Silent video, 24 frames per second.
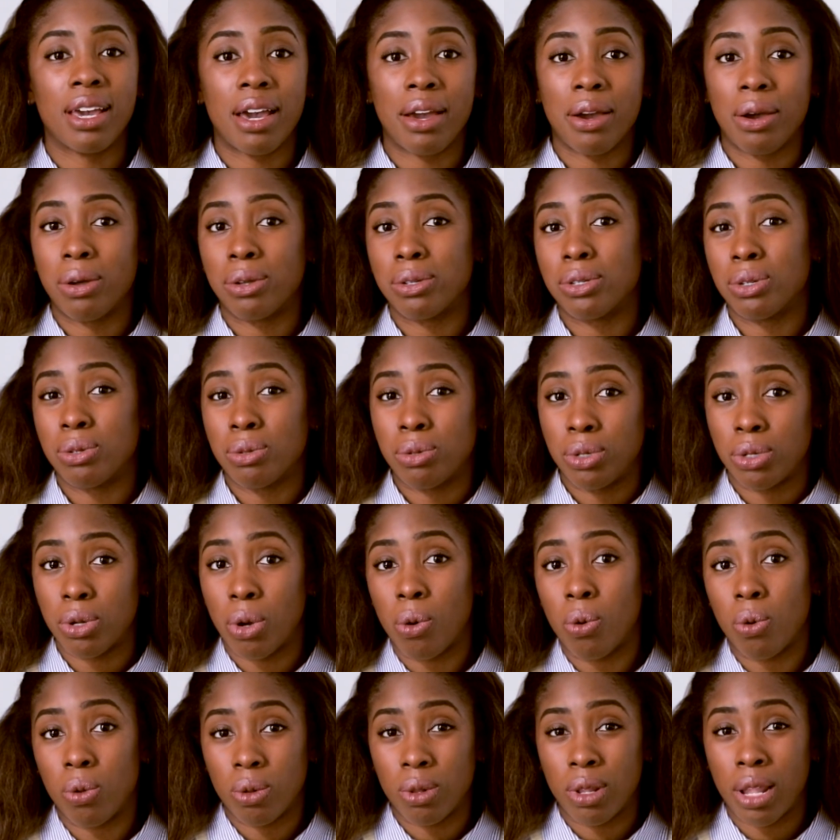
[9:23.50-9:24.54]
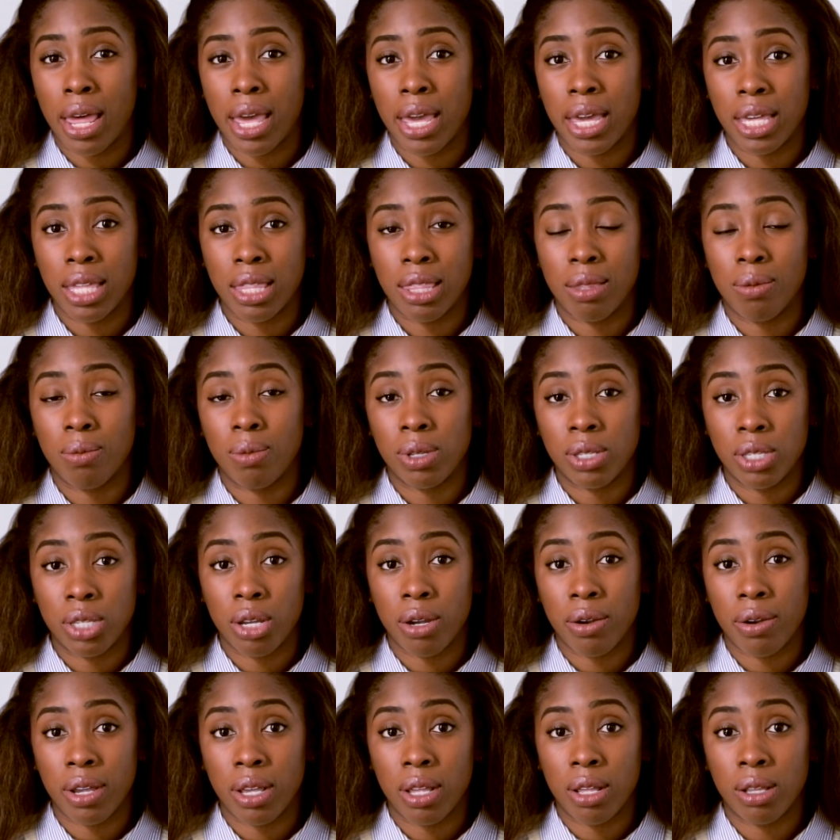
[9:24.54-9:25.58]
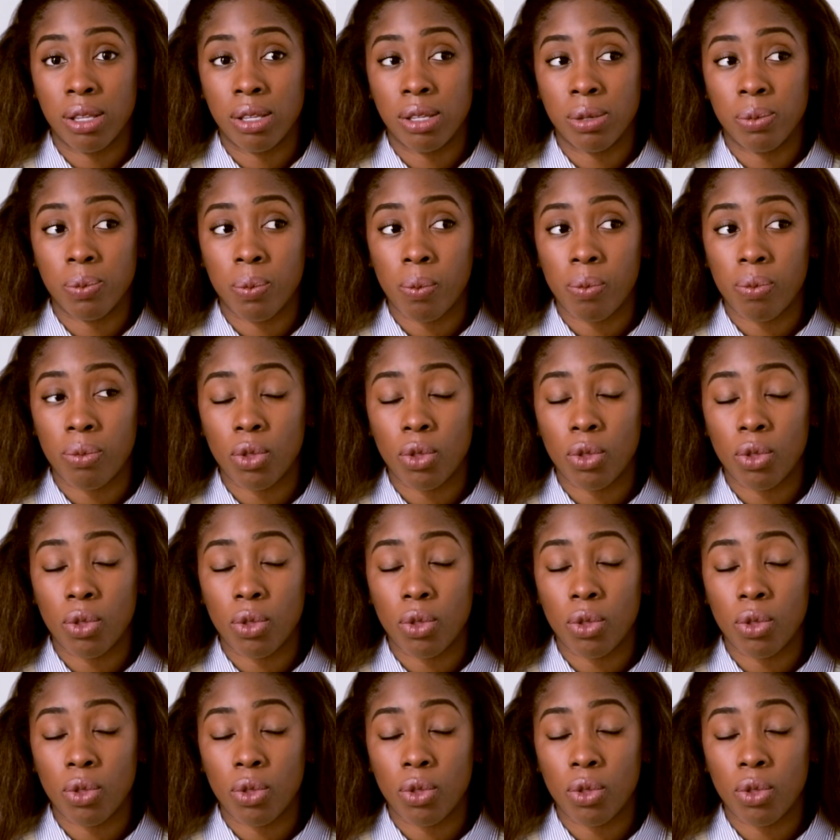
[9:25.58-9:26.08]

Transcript: I also don't like the material